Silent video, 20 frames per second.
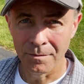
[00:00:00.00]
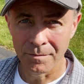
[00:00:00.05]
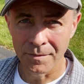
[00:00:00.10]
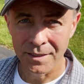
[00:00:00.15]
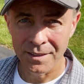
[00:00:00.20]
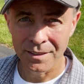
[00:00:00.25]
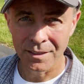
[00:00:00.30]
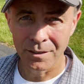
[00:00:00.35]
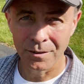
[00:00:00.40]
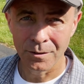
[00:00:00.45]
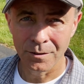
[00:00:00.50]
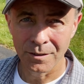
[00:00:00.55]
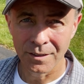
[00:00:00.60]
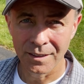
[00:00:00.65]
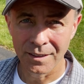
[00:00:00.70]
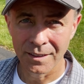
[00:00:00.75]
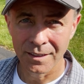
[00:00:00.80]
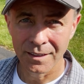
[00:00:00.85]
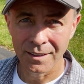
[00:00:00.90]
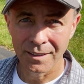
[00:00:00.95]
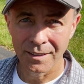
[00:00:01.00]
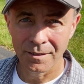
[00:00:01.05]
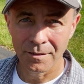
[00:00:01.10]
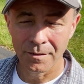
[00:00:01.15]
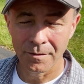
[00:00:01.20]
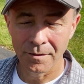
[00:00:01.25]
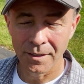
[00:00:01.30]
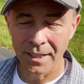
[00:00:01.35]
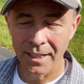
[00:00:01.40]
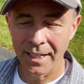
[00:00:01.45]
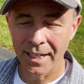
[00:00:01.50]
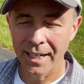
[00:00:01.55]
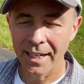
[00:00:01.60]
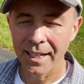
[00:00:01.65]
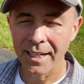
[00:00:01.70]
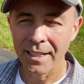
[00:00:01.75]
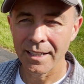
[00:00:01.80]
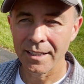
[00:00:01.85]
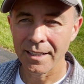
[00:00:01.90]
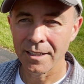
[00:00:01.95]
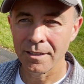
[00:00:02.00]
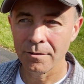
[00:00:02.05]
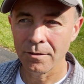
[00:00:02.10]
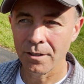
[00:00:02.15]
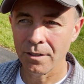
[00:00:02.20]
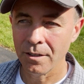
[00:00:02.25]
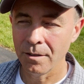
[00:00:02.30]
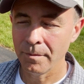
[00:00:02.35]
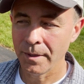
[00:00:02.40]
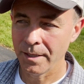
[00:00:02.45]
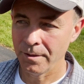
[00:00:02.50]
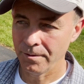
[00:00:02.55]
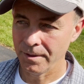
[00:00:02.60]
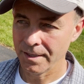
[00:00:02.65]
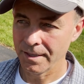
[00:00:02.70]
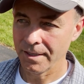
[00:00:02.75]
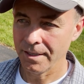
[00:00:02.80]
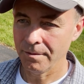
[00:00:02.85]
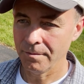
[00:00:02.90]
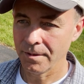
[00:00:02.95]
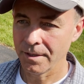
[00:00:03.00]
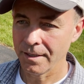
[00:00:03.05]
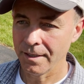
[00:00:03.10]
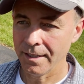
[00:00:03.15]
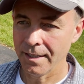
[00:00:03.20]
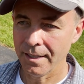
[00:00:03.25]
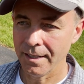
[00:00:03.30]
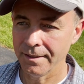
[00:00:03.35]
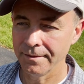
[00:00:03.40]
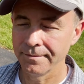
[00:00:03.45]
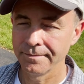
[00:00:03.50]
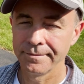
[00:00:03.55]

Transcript: So I, in all my wisdom, thought,